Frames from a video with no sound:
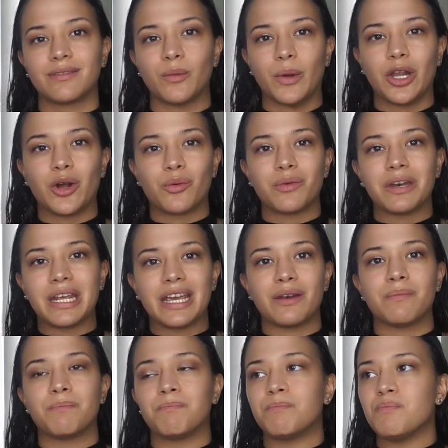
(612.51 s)
We don't
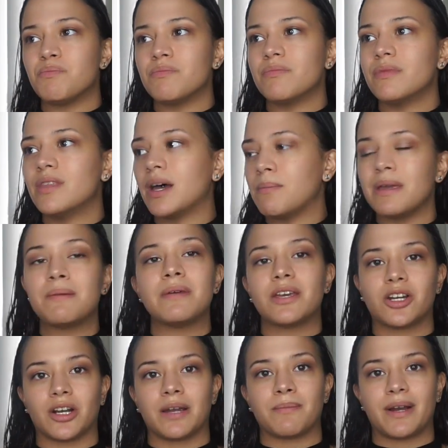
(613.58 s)
need a
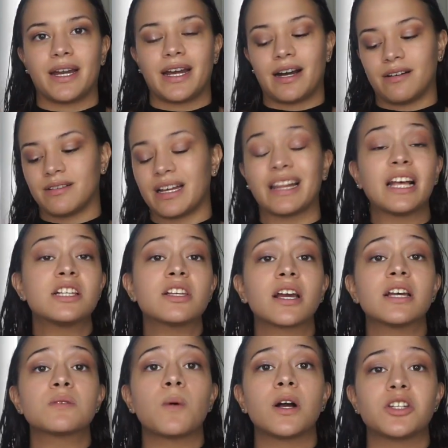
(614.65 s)
BB cream right now. Unless you
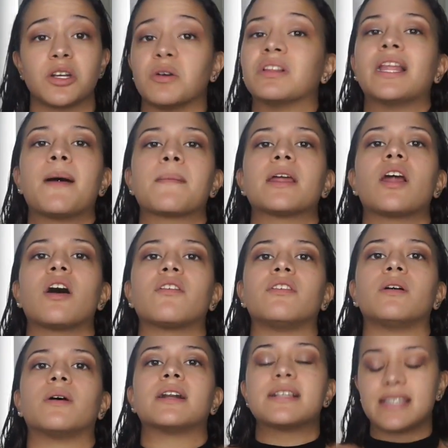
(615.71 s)
guys want to. Let me know if
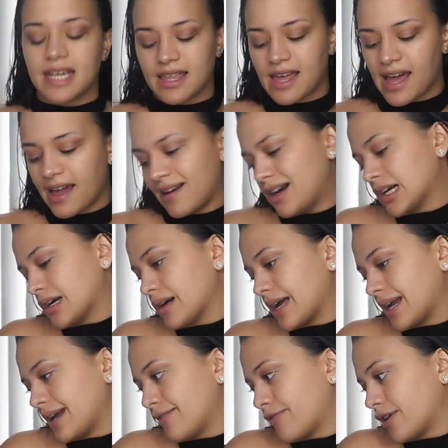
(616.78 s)
you want to see that. I'll go
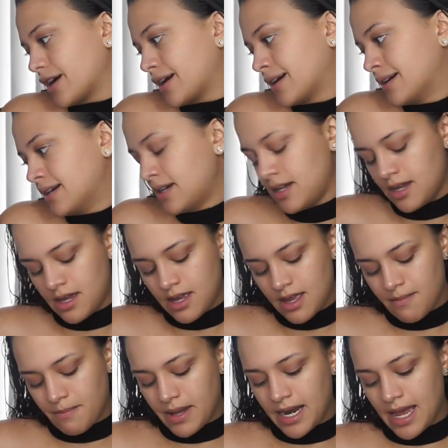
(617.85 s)
get it for you.
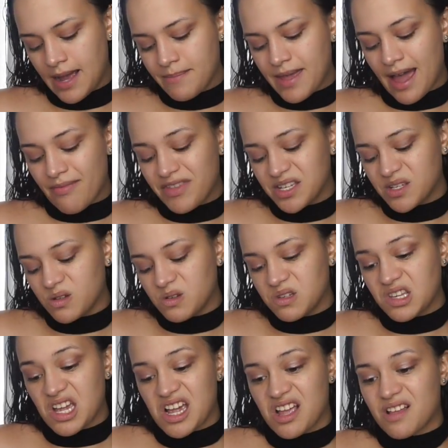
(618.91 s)
But yeah, this is
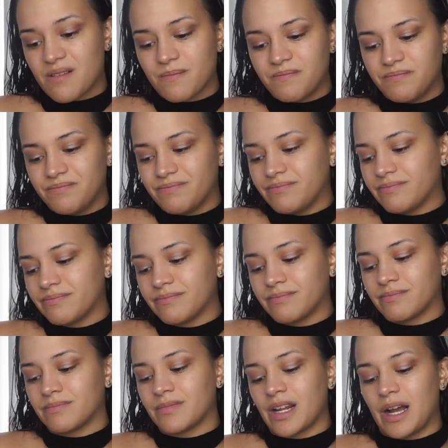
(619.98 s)
like,
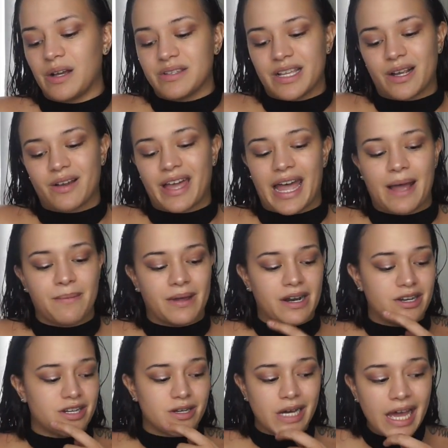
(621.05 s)
I was like, okay, I'm
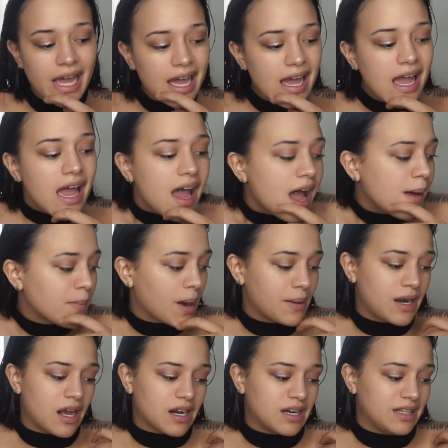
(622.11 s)
gonna do it. Probably
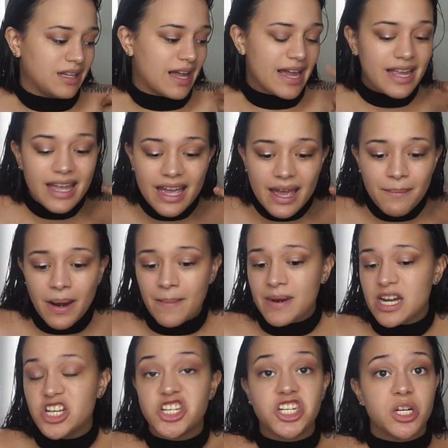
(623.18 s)
not gonna like it, but I'm
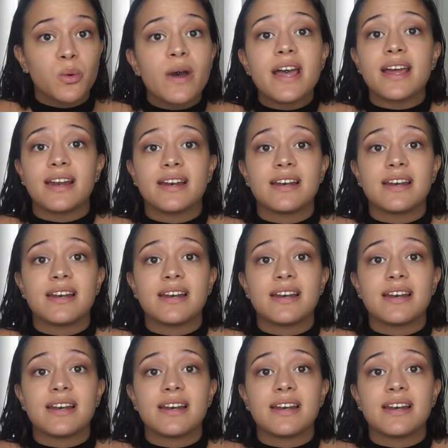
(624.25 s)
gonna do it.